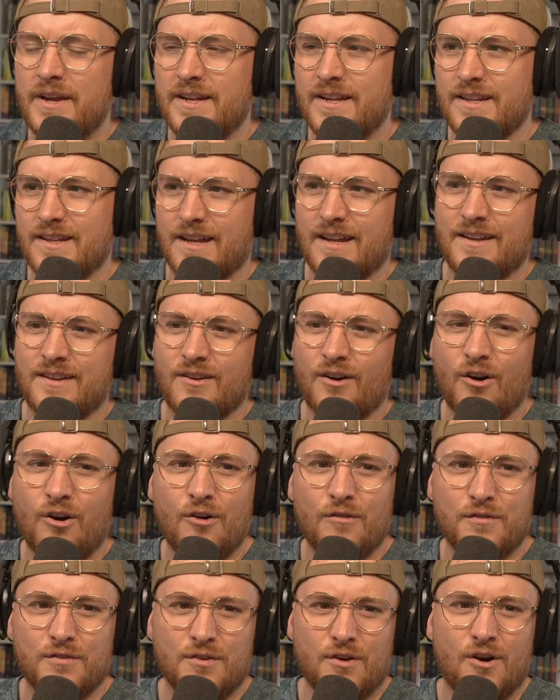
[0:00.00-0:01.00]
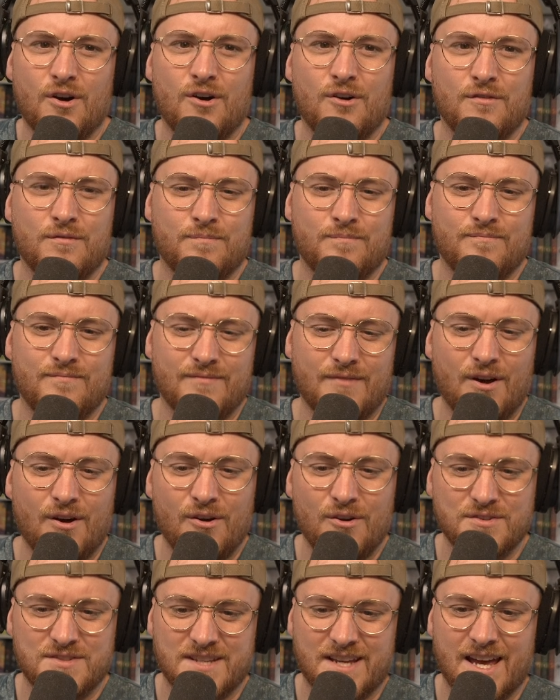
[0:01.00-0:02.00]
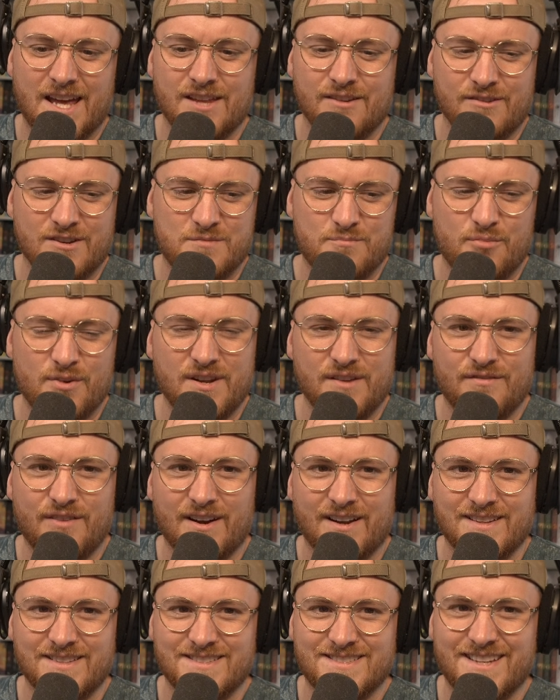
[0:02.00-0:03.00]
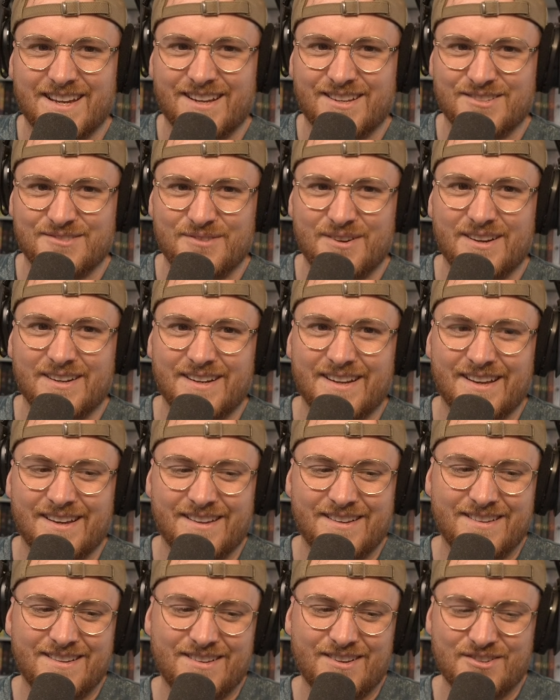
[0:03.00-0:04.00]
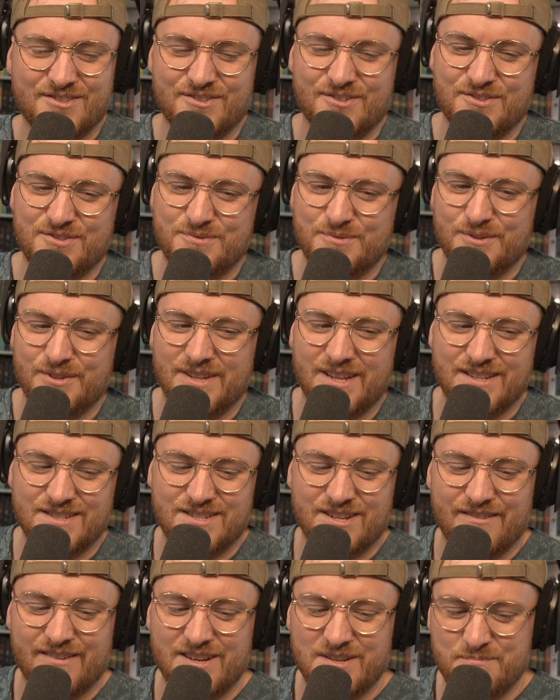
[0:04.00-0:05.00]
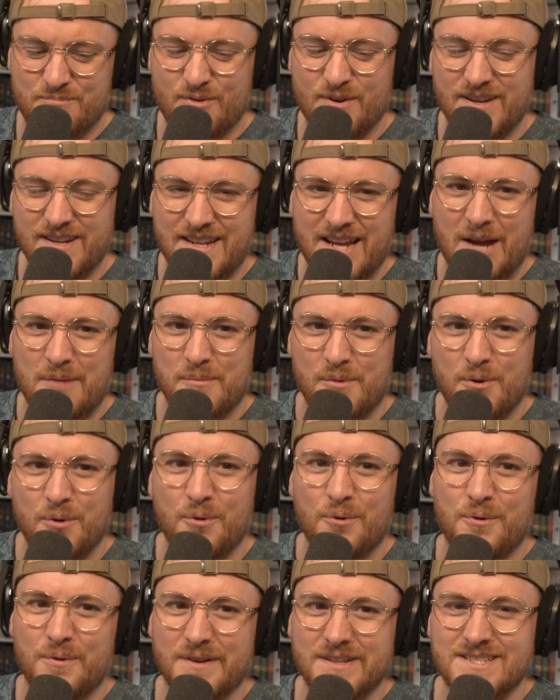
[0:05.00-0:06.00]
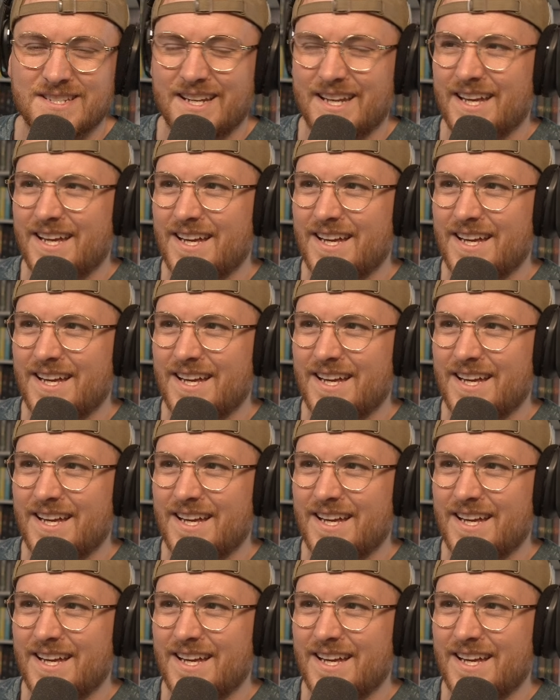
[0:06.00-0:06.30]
and all together, it's pretty fucking sick as well, isn't it? I shouldn't have swore then, sorry. It's pretty damn cool, isn't it?